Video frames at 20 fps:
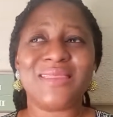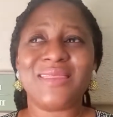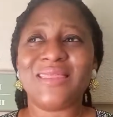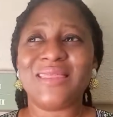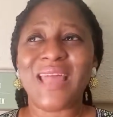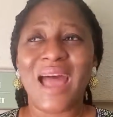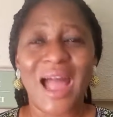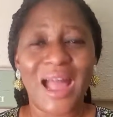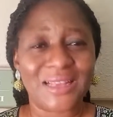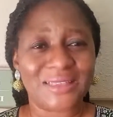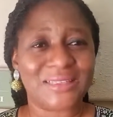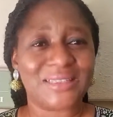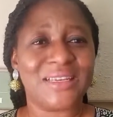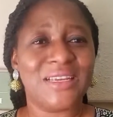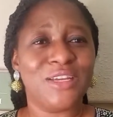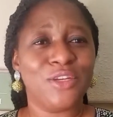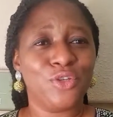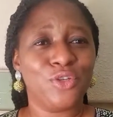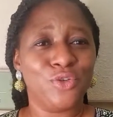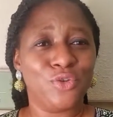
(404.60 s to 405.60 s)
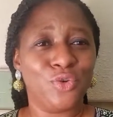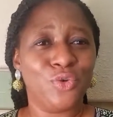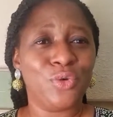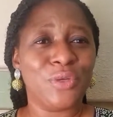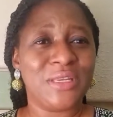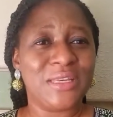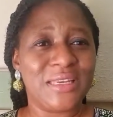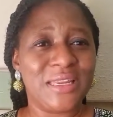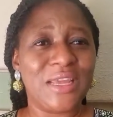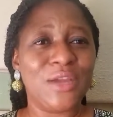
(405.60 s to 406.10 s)
that
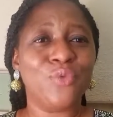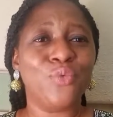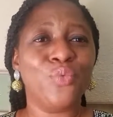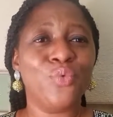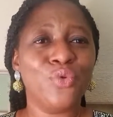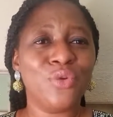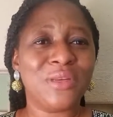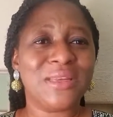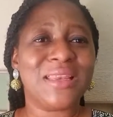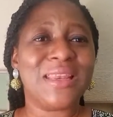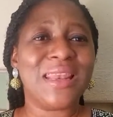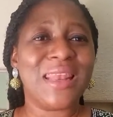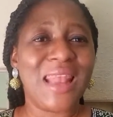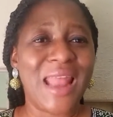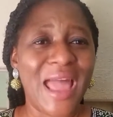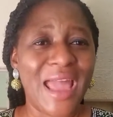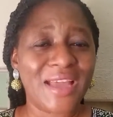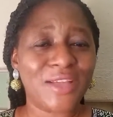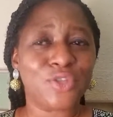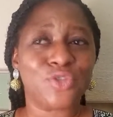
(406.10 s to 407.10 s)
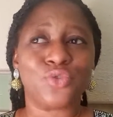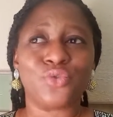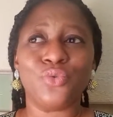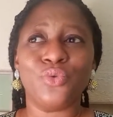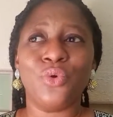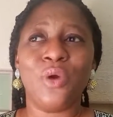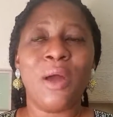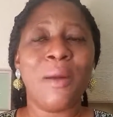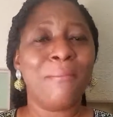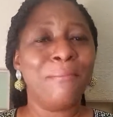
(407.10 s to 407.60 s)
they would like
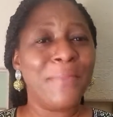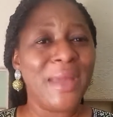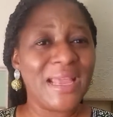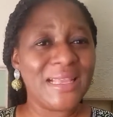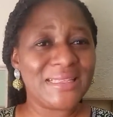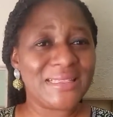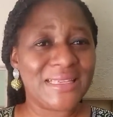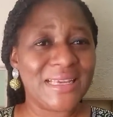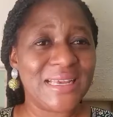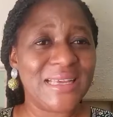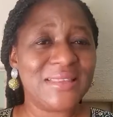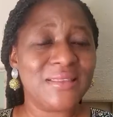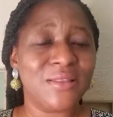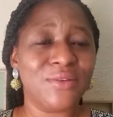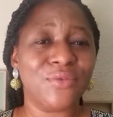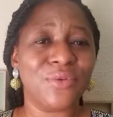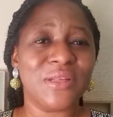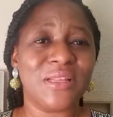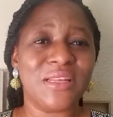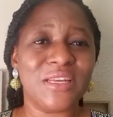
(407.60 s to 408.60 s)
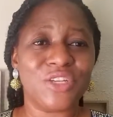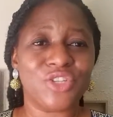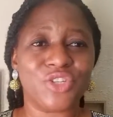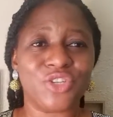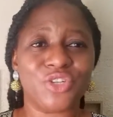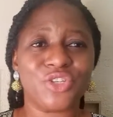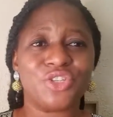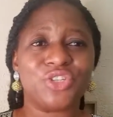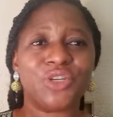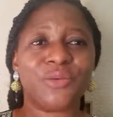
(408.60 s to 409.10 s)
to maintain the
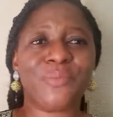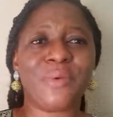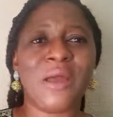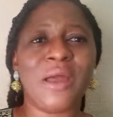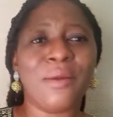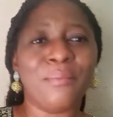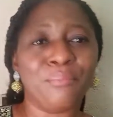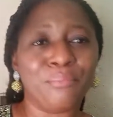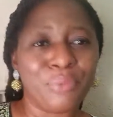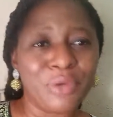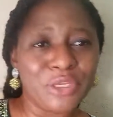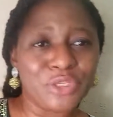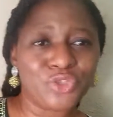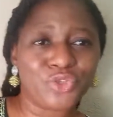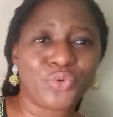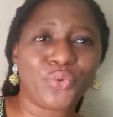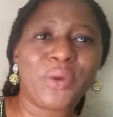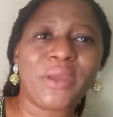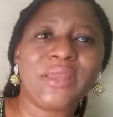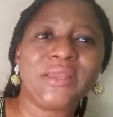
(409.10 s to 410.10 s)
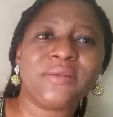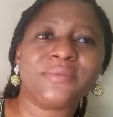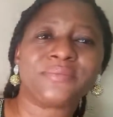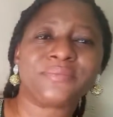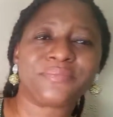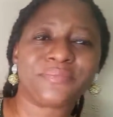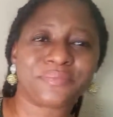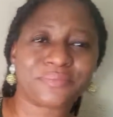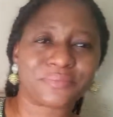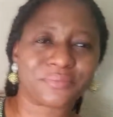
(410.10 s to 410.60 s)
relationship between